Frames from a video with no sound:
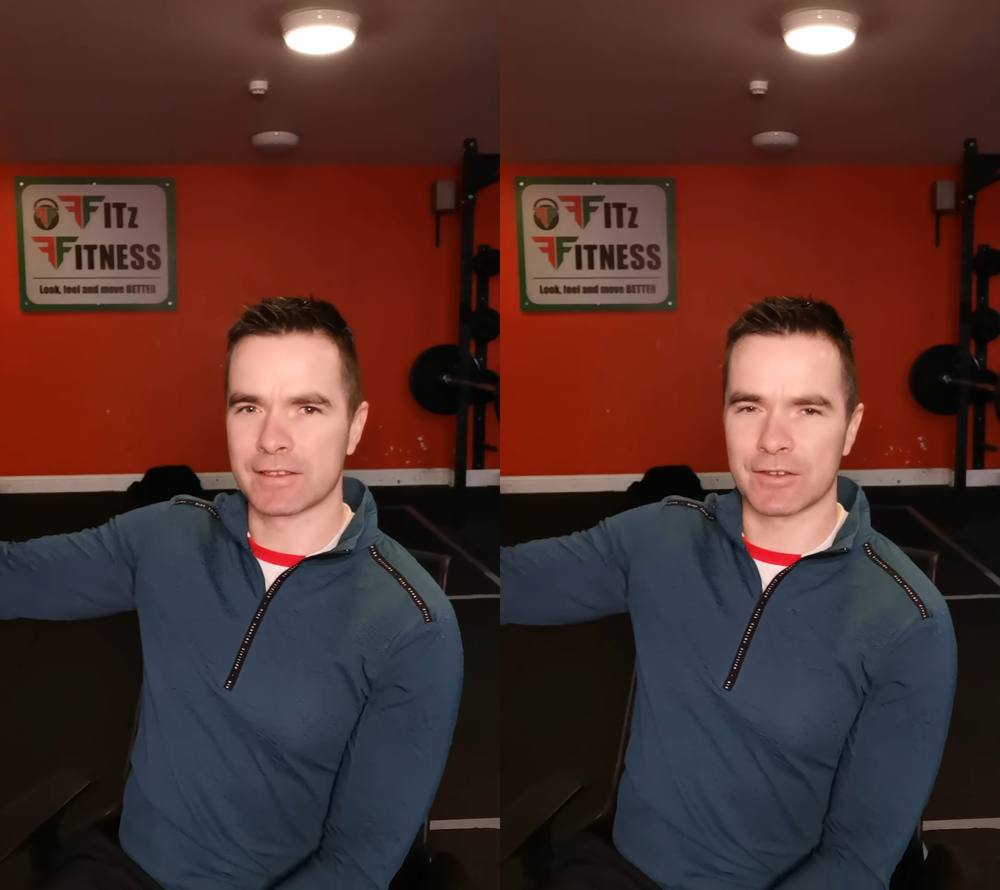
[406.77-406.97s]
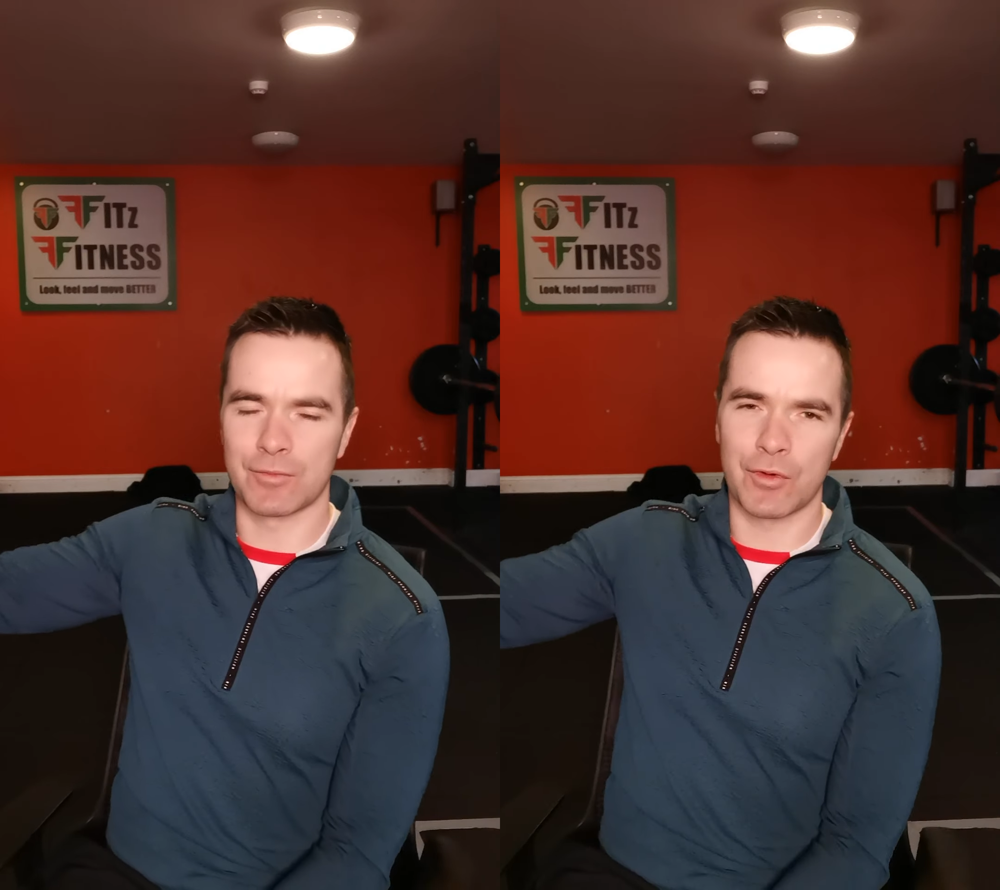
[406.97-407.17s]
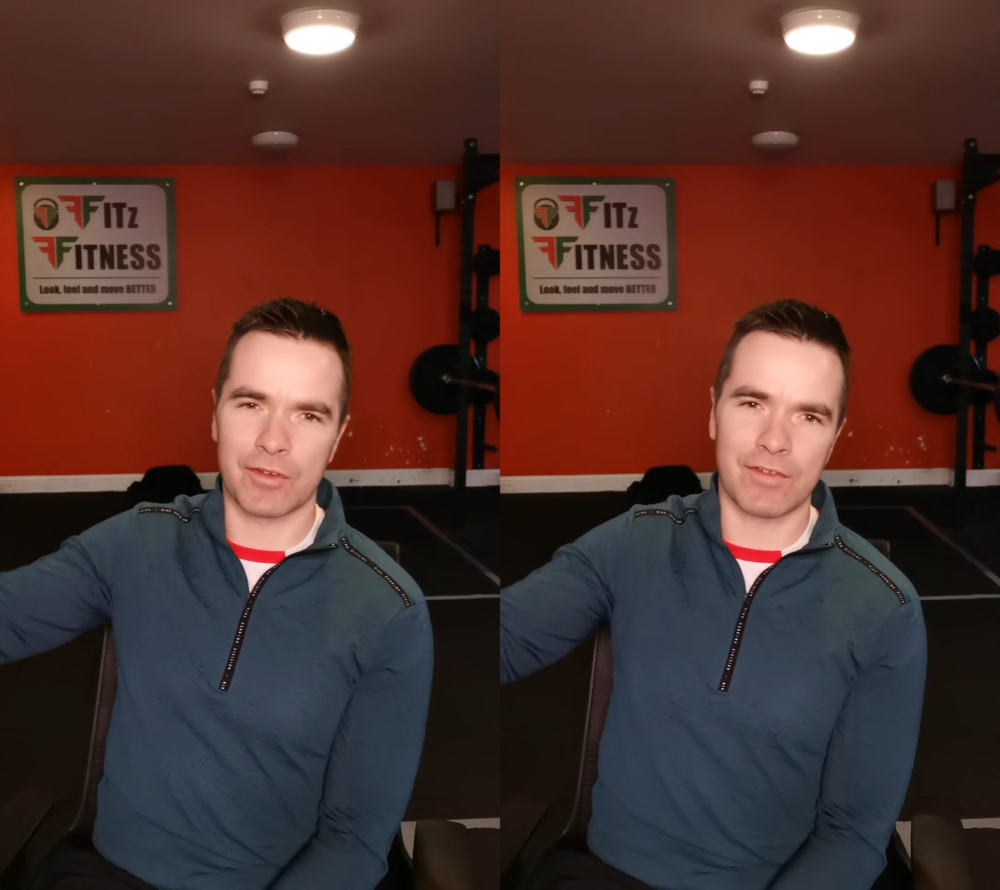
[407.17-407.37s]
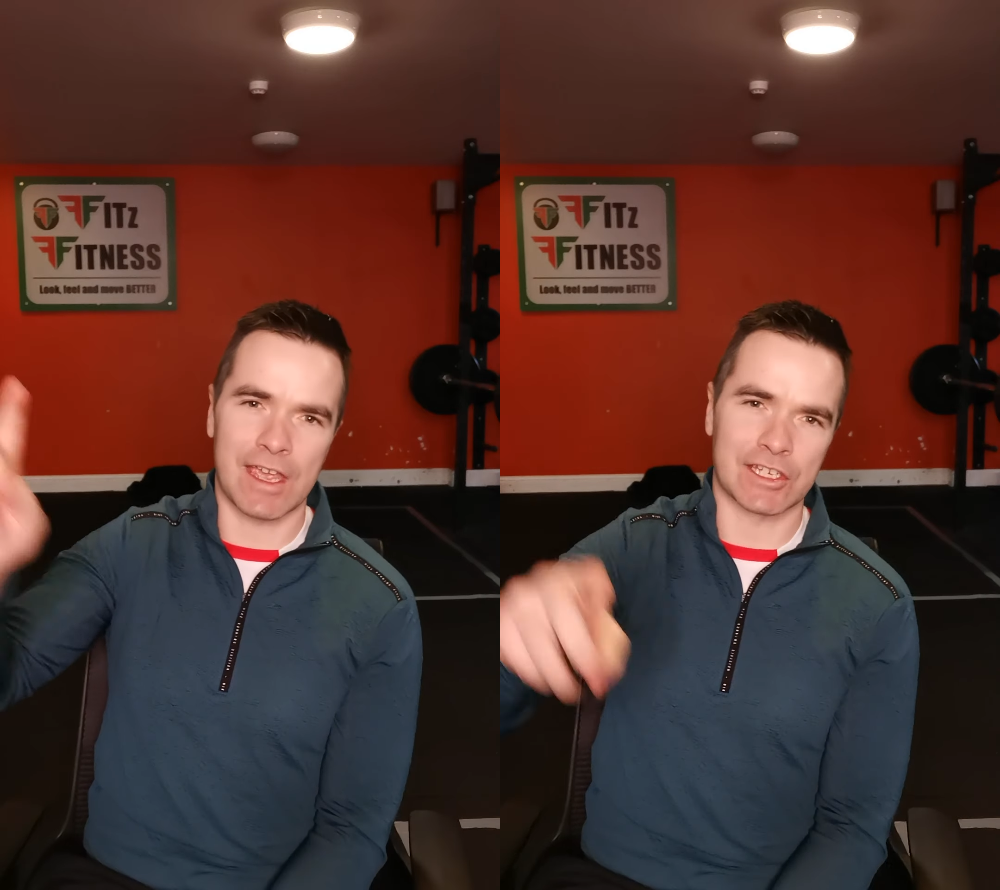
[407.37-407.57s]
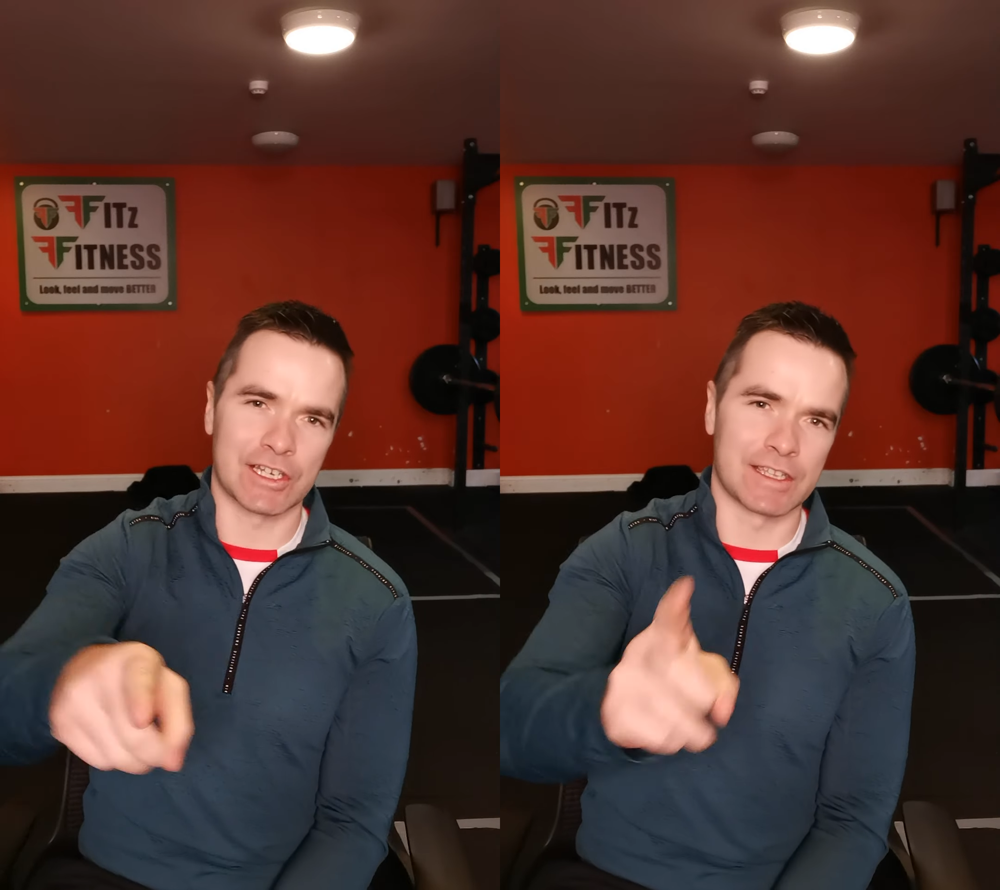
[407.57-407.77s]
So
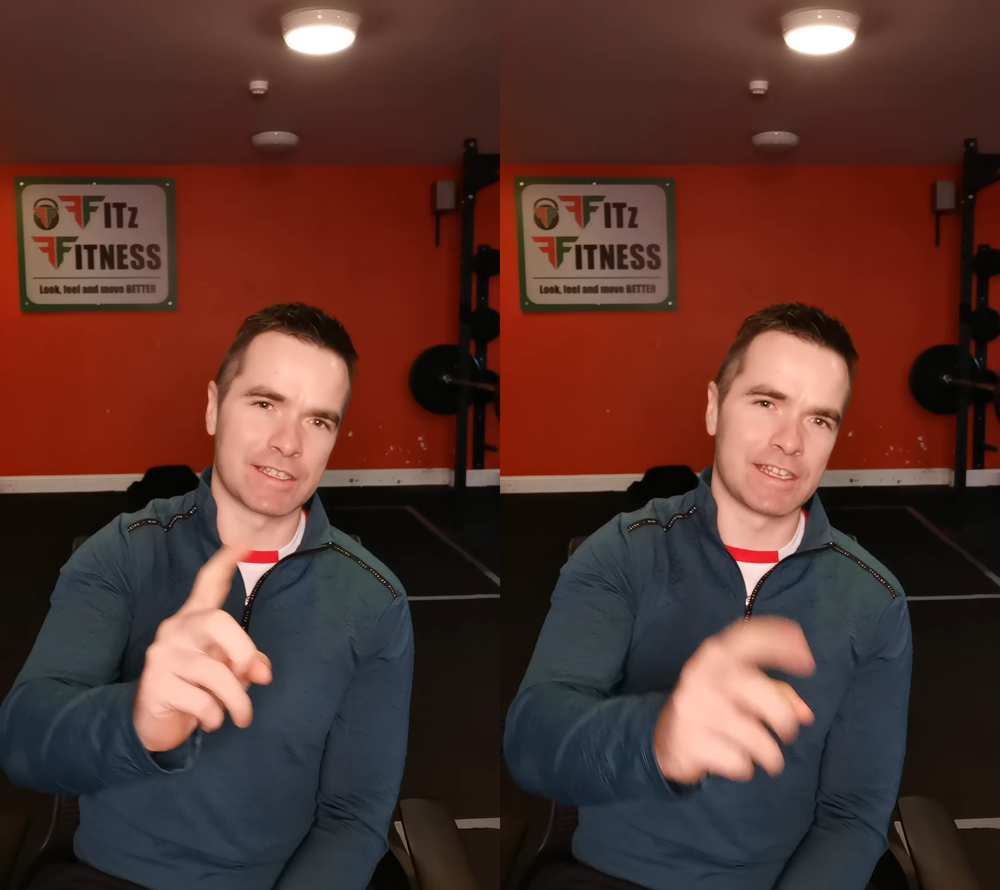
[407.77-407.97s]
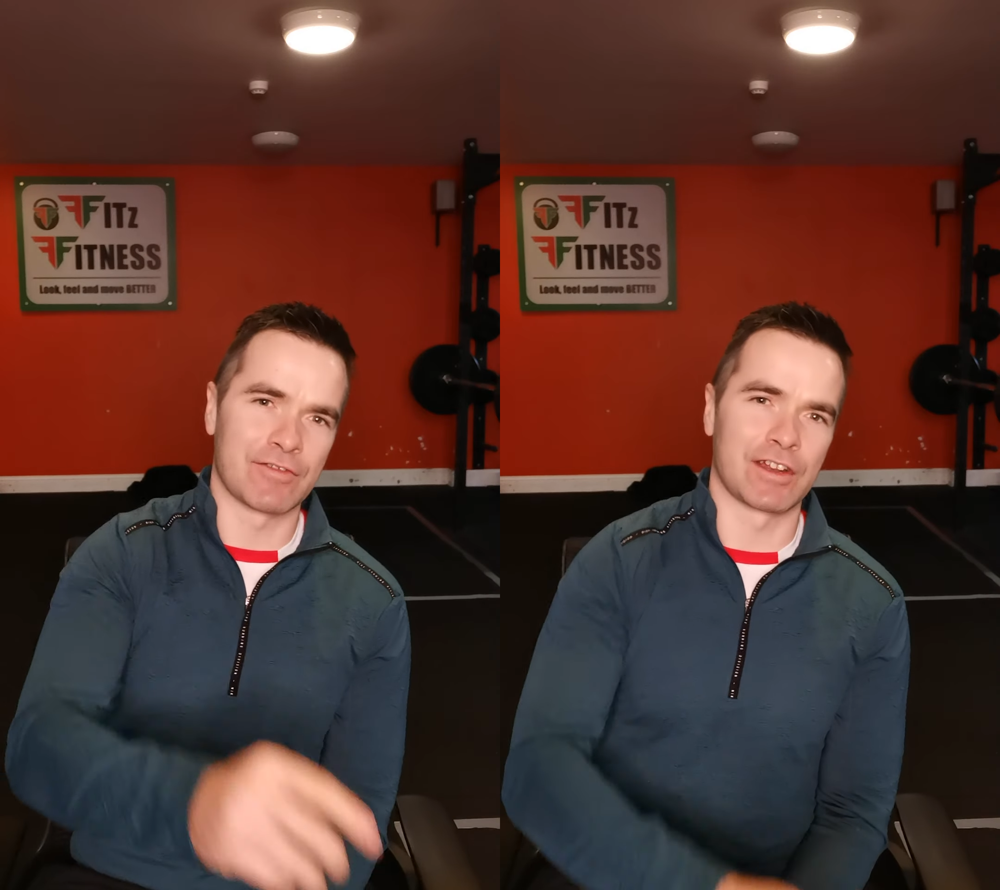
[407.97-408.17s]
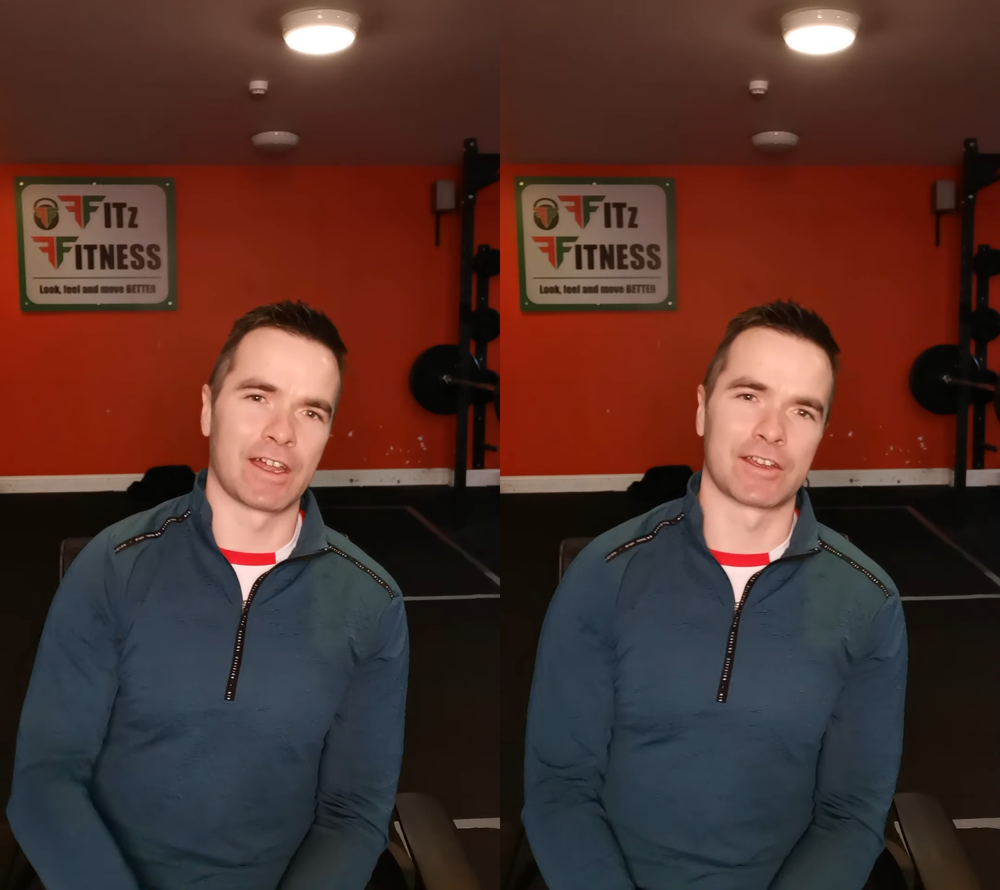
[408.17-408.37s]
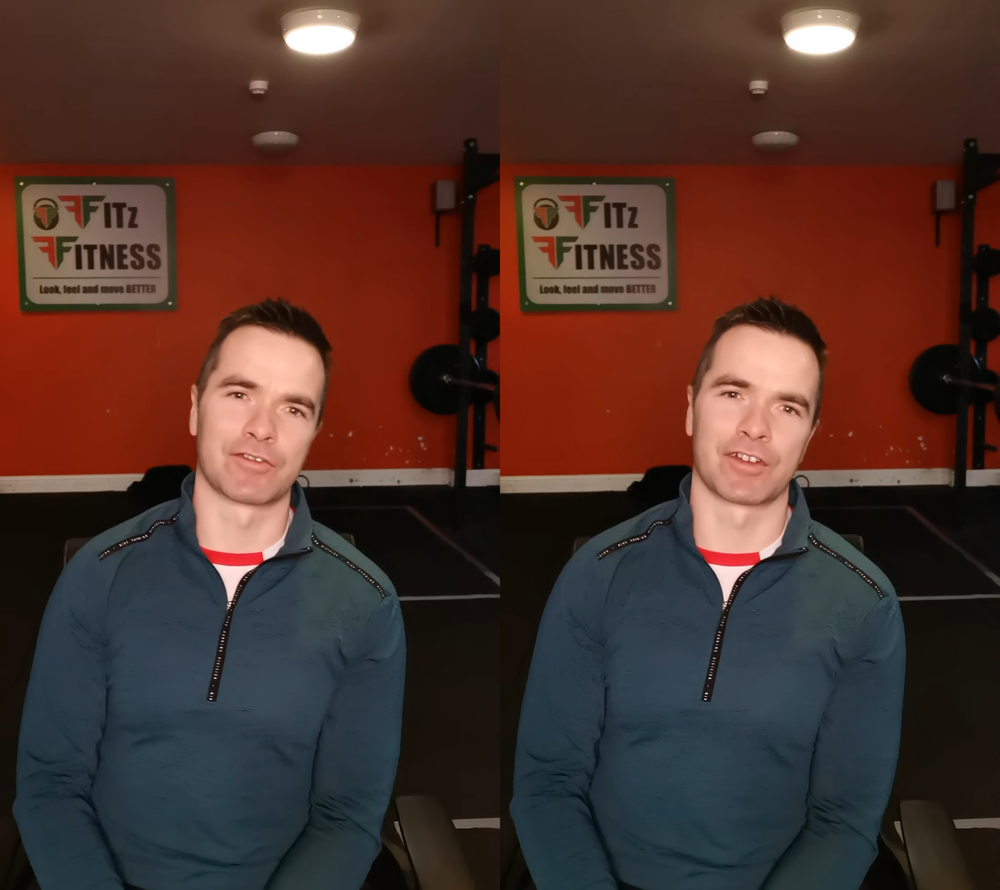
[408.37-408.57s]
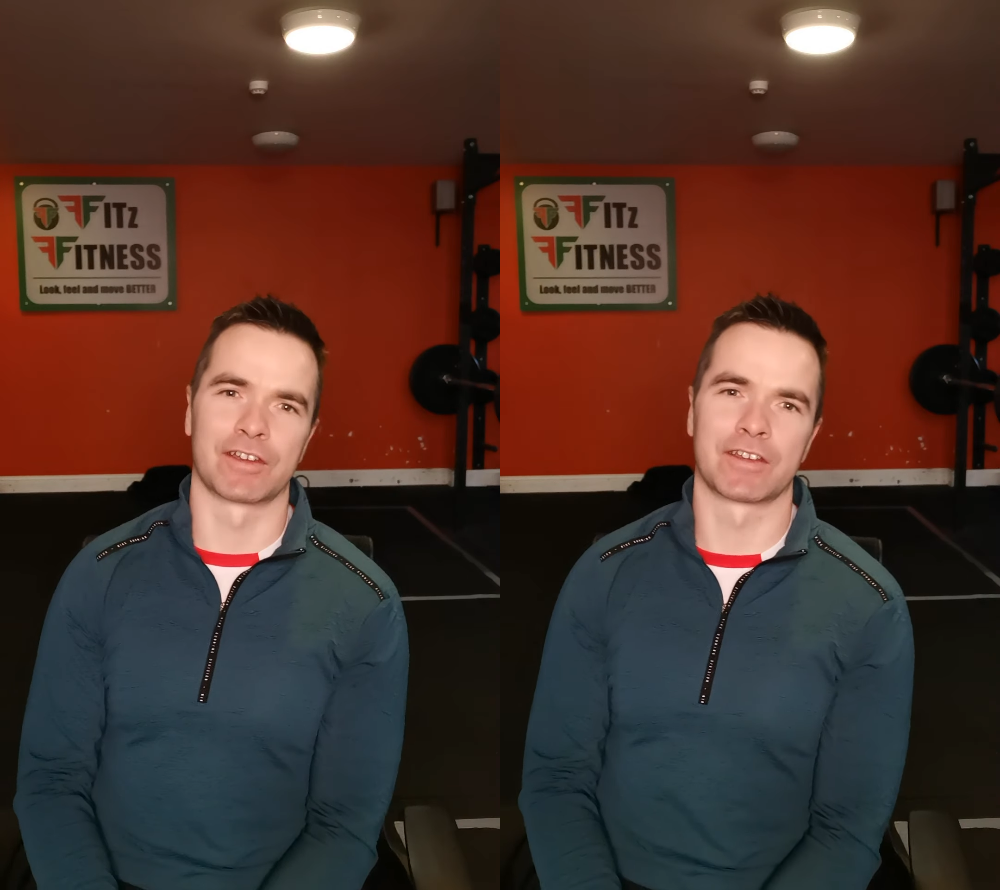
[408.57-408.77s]
motivation is definitely not your
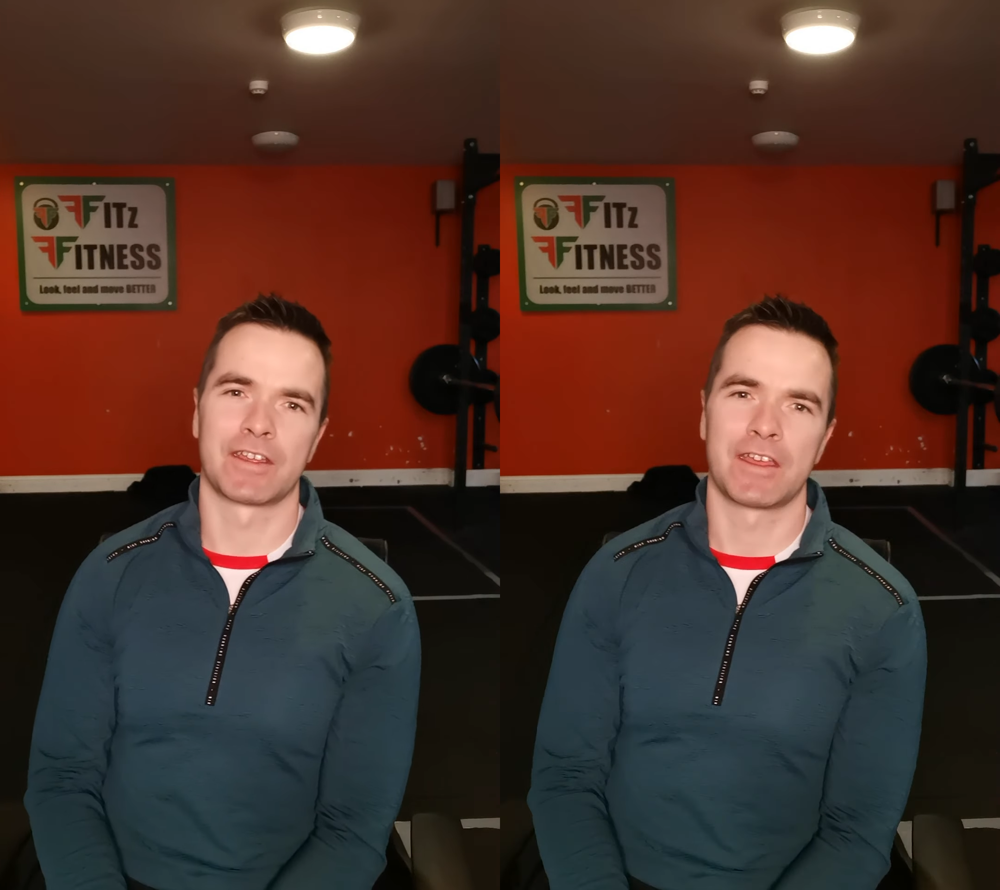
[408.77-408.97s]
friend.